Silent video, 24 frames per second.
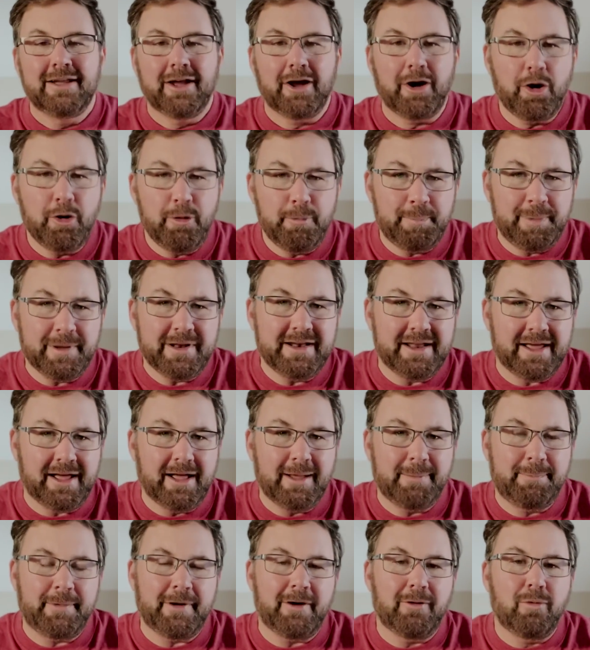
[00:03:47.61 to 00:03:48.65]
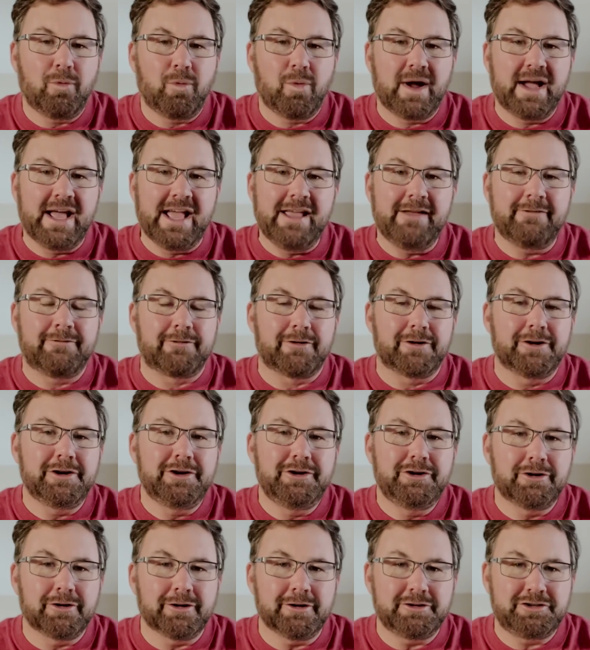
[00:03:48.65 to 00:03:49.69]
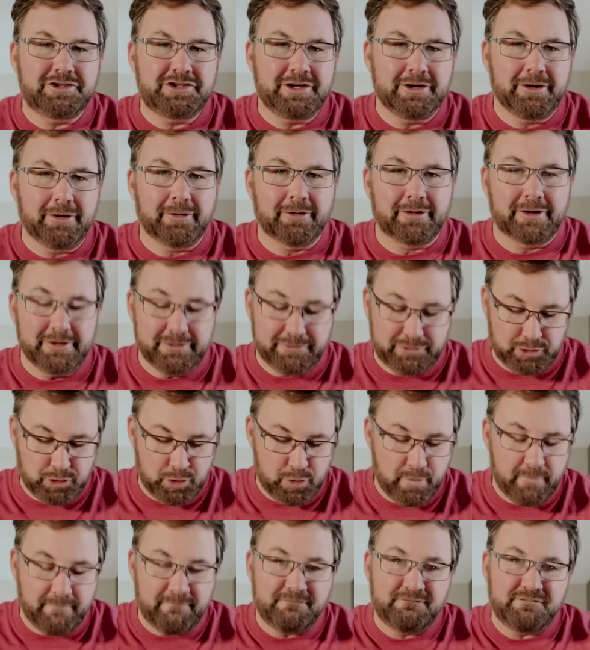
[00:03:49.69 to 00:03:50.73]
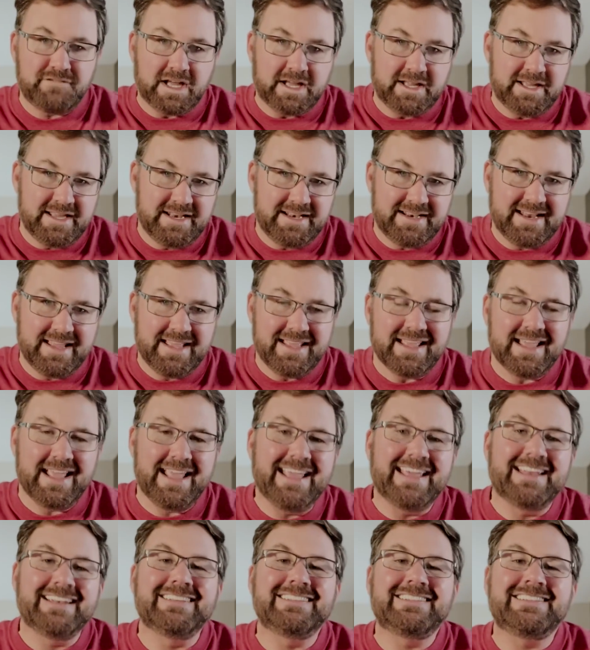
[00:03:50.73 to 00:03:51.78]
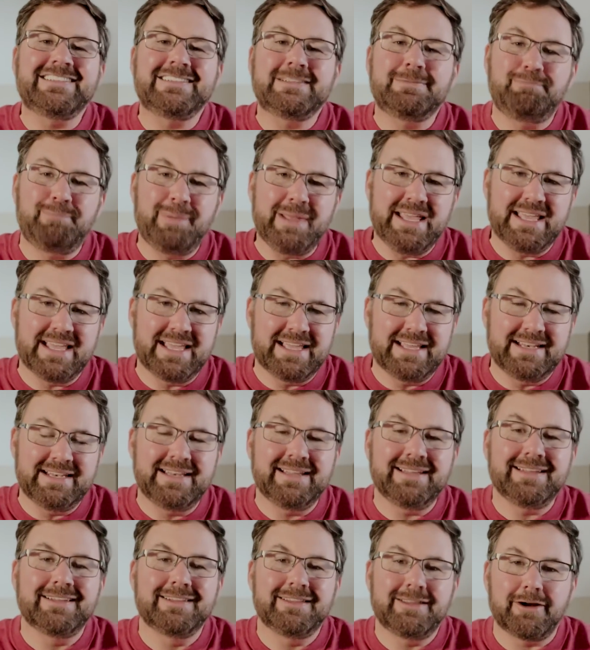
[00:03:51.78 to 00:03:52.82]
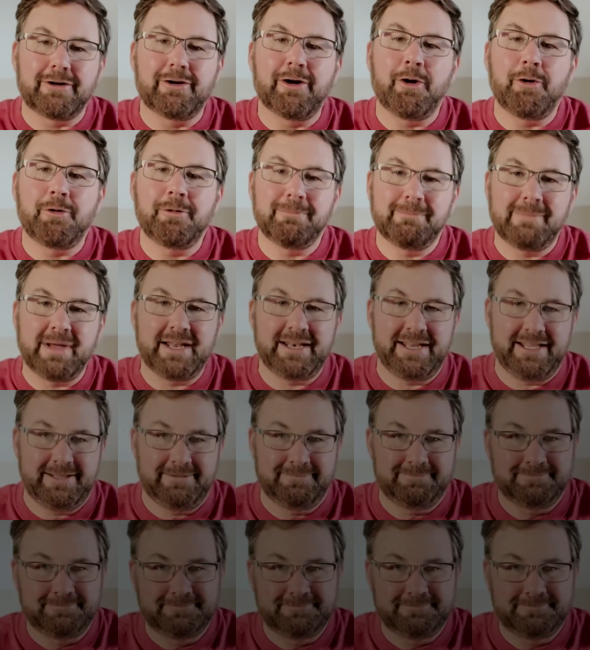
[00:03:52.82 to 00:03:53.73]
open up a way for your children to fund and spend their own money.